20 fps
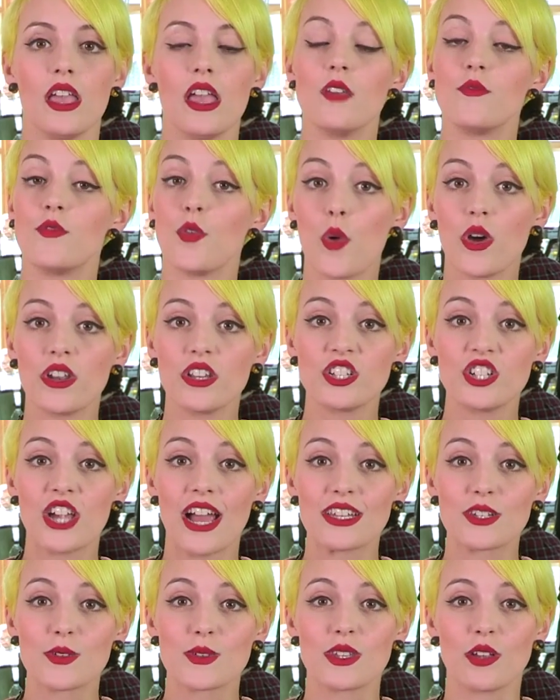If you want to chat
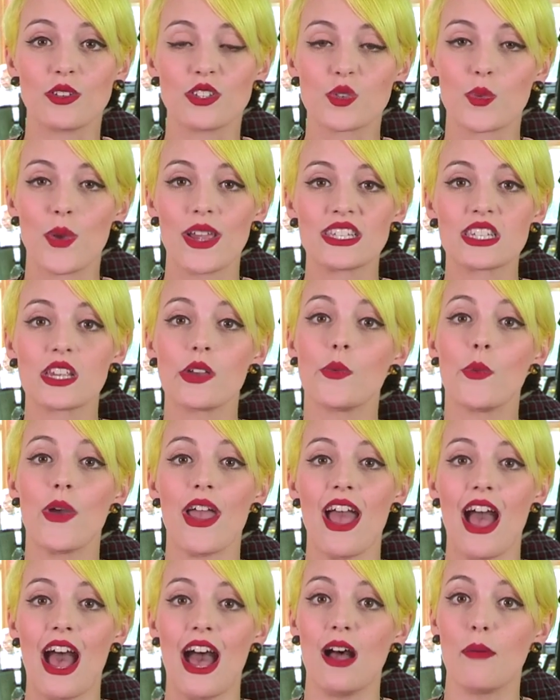to us on Twitter, we're
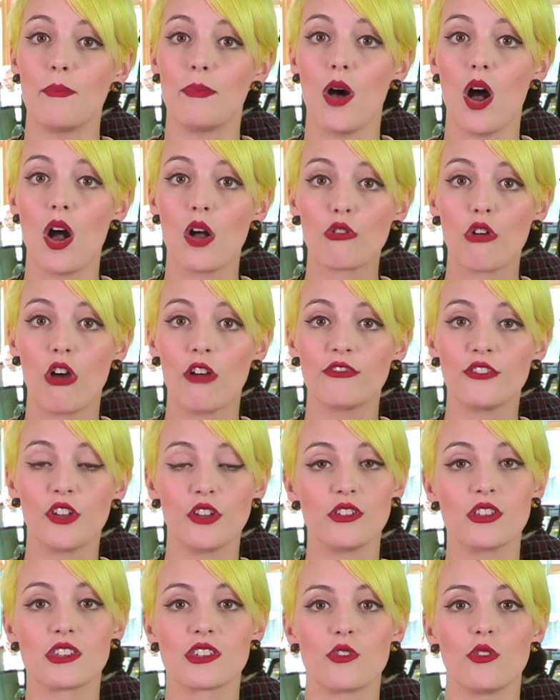at barcroft
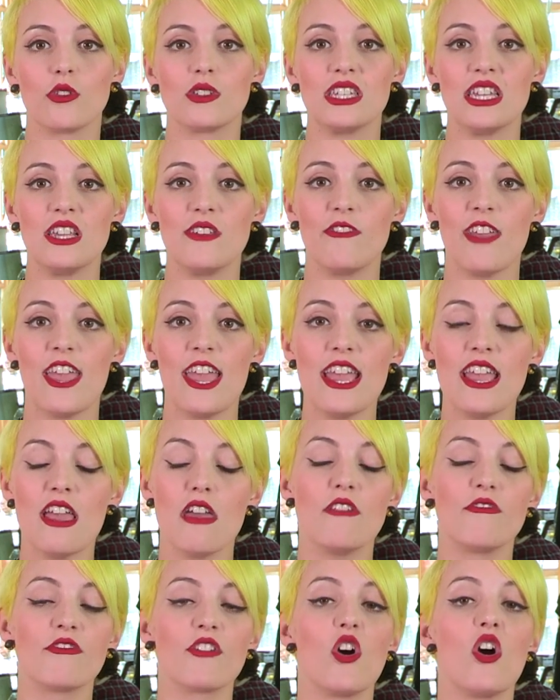underscore TV and
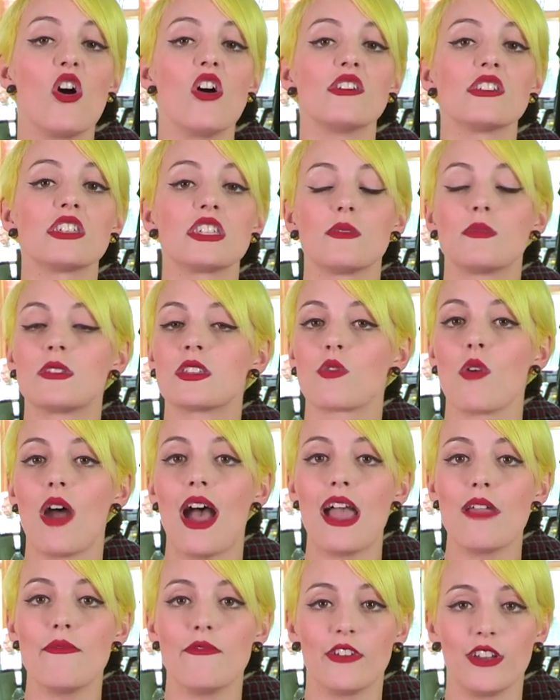of course
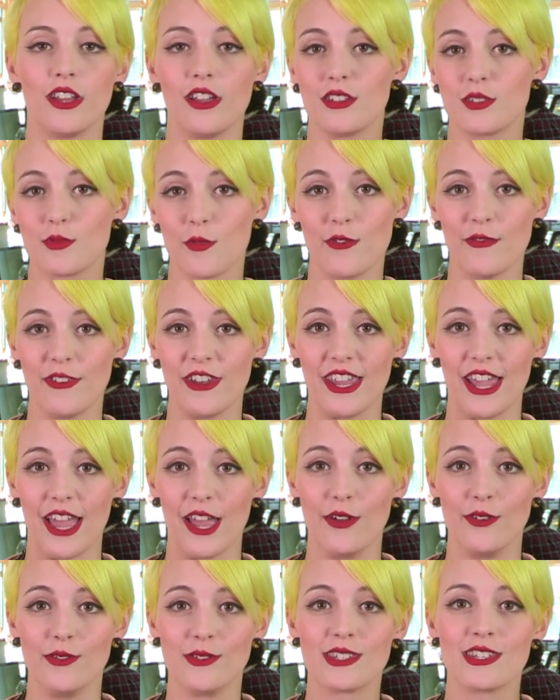subscribe for loads more
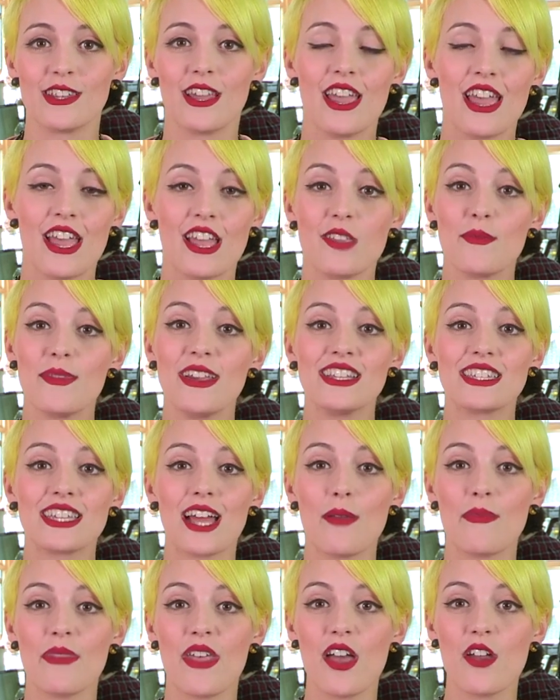videos. In the
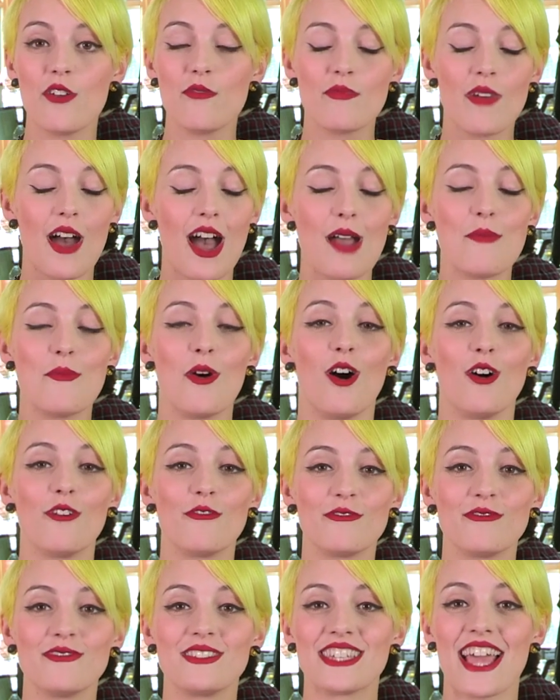meantime though, I'm off.
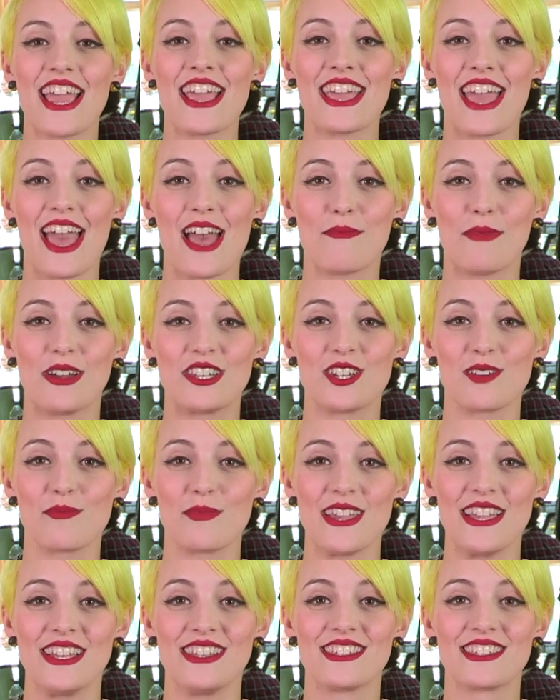Take care Magic
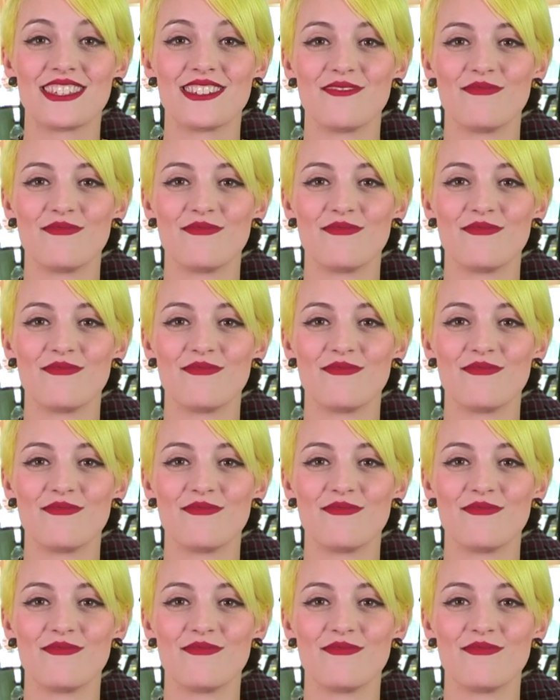Beans.